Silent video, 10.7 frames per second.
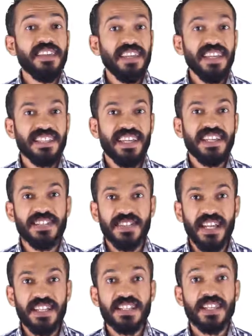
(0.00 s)
the next
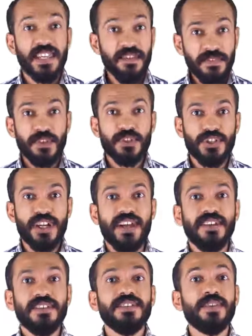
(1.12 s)
exercise, give your
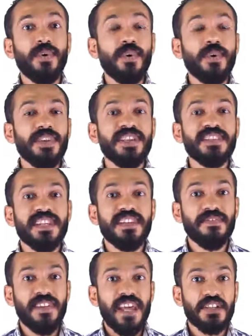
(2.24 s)
child all the
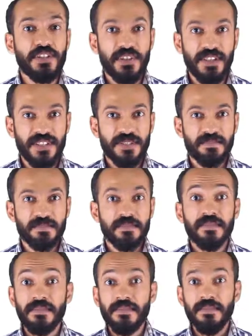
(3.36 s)
10 flashcards.
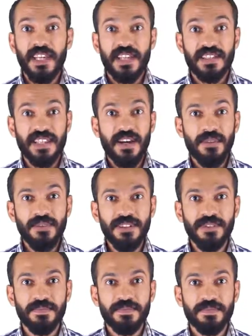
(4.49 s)
Make a sound
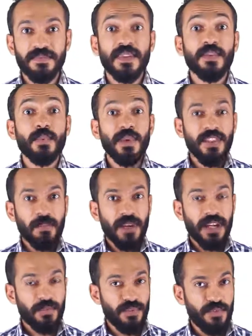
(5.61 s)
with the
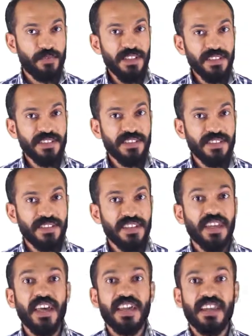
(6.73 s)
body movement
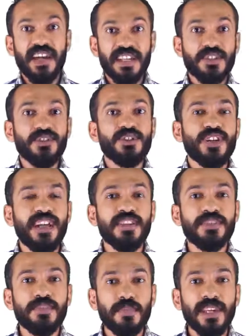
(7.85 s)
and ask your
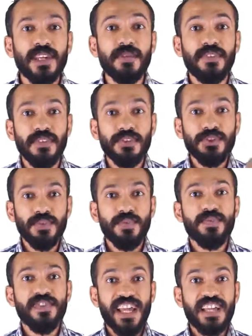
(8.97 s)
child to pick up the 2
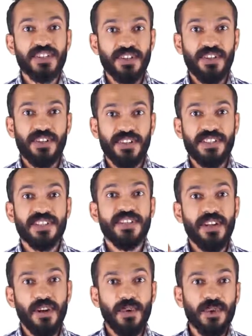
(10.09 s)
flashcards,
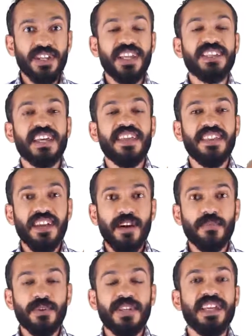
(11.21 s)
the lowercase and the
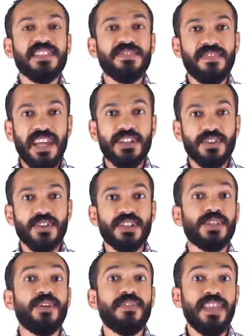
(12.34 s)
uppercase
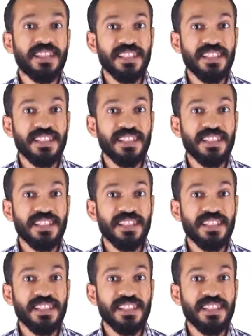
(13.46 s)
flashcards of that